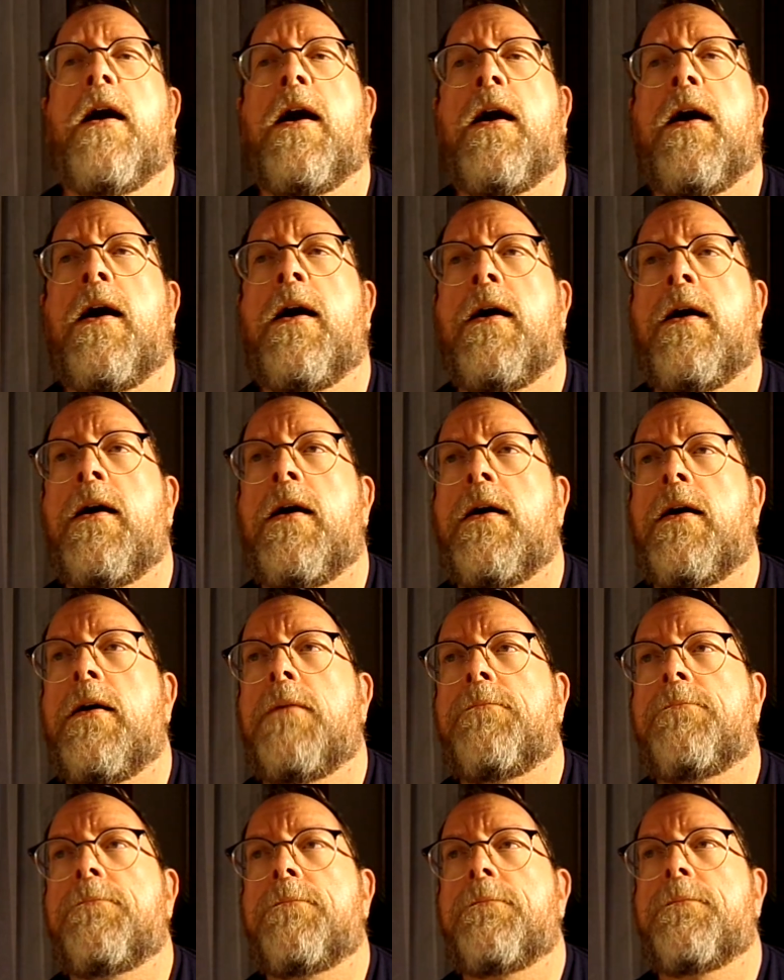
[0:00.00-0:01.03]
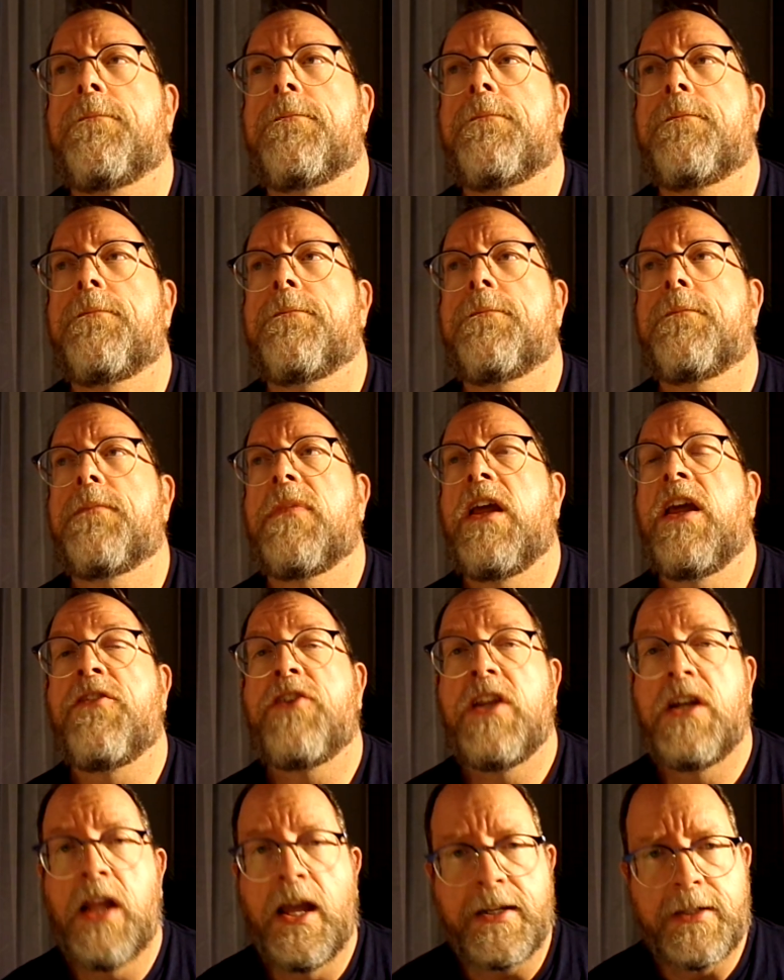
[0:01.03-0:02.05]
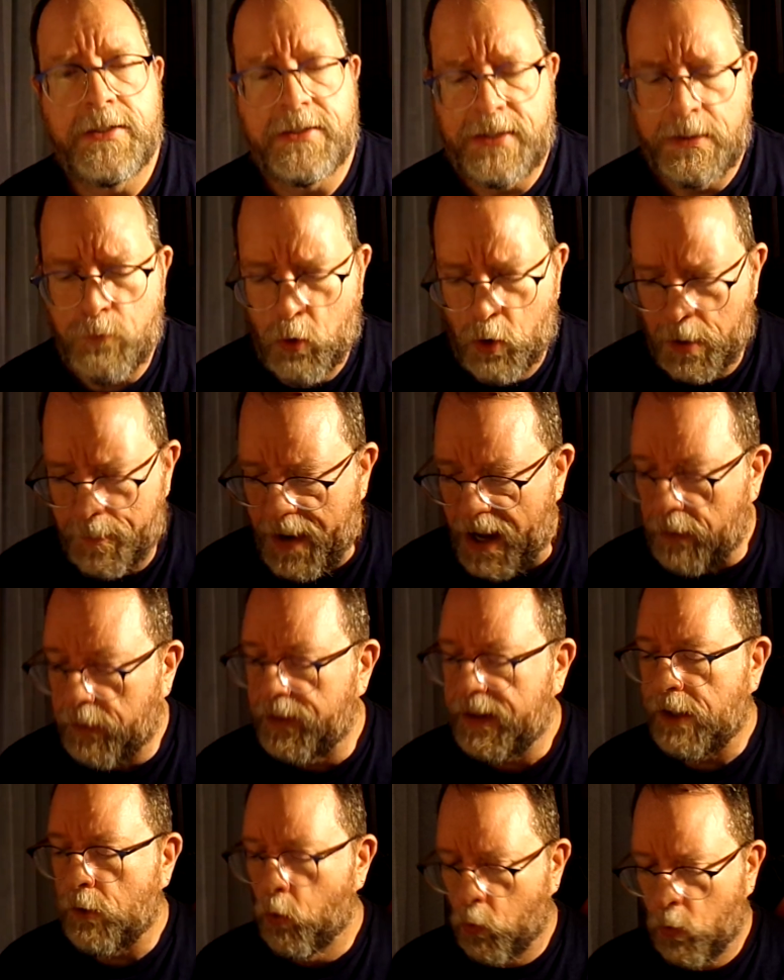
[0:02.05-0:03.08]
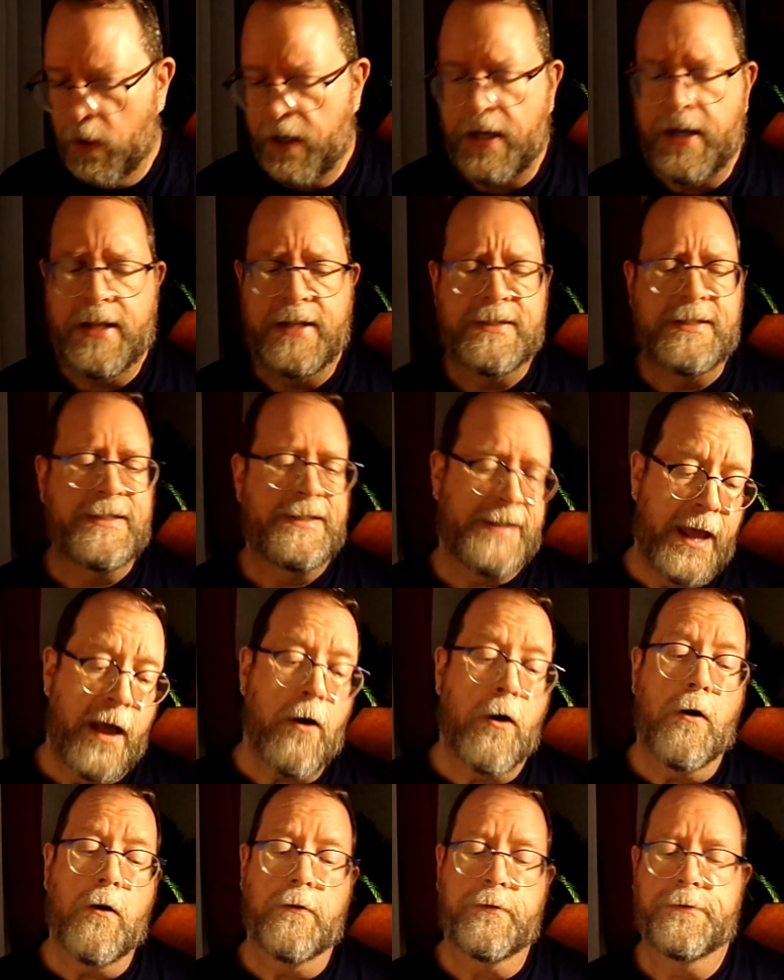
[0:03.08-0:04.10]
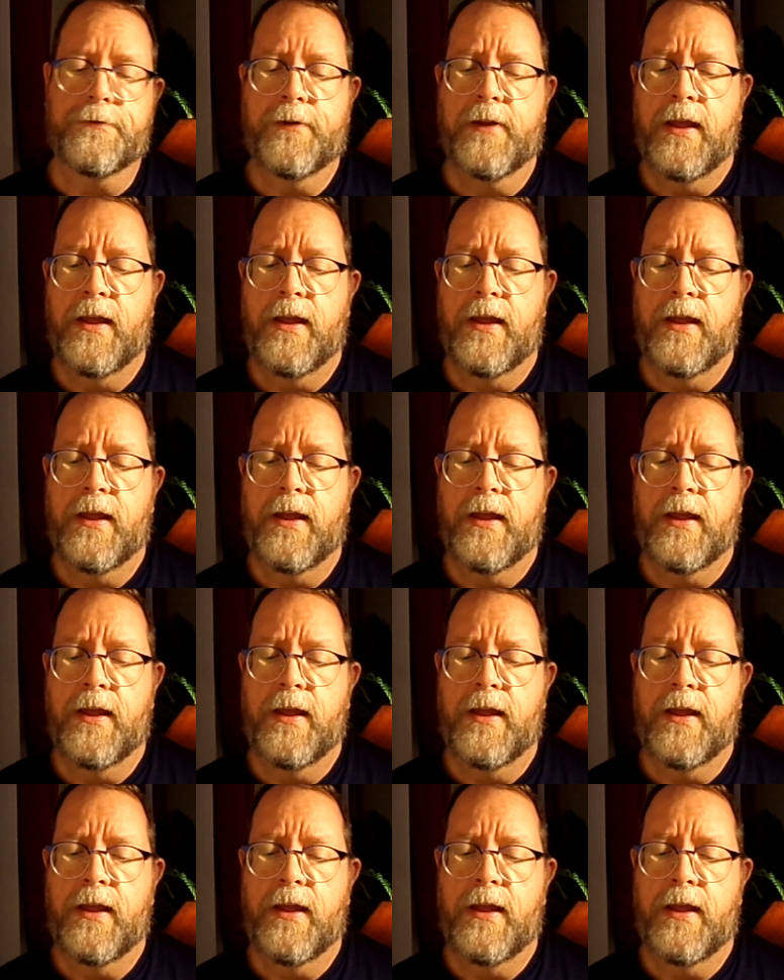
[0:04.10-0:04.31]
Um, if you'd like to see more about the organ itself,